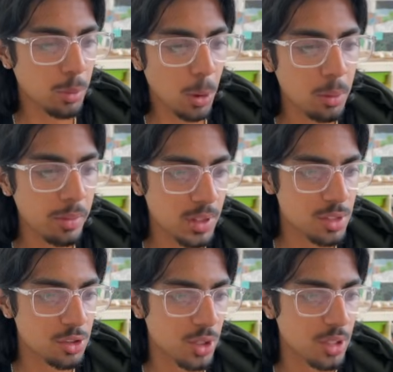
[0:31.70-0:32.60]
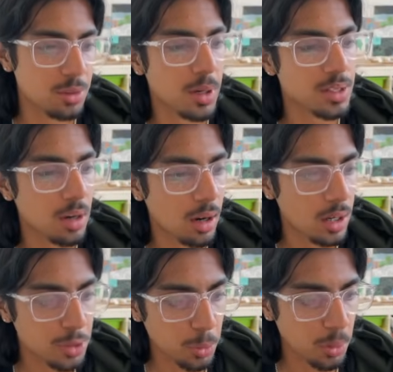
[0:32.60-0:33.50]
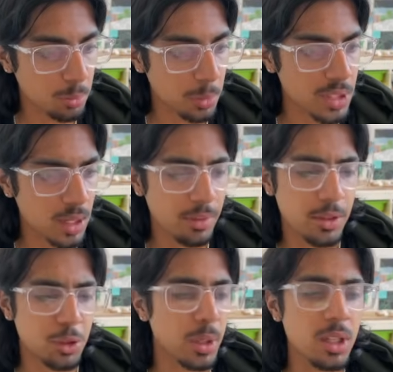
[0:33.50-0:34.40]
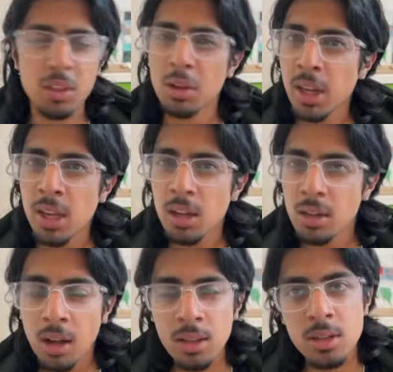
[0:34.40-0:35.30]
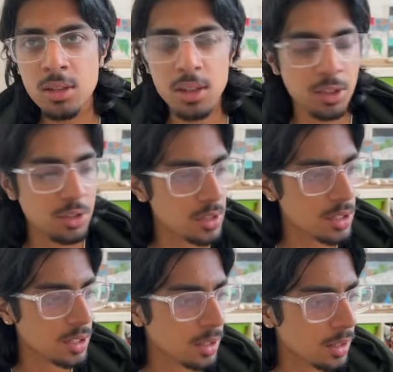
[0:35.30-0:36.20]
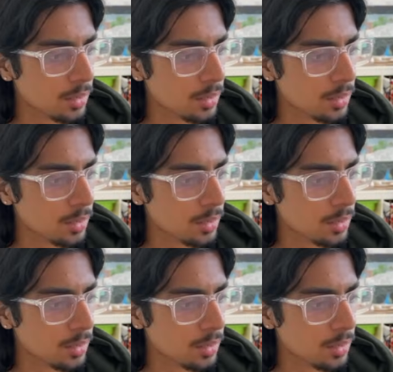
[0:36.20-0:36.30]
Rogue versus Drix race car duel, retailing for $23. Interesting enough.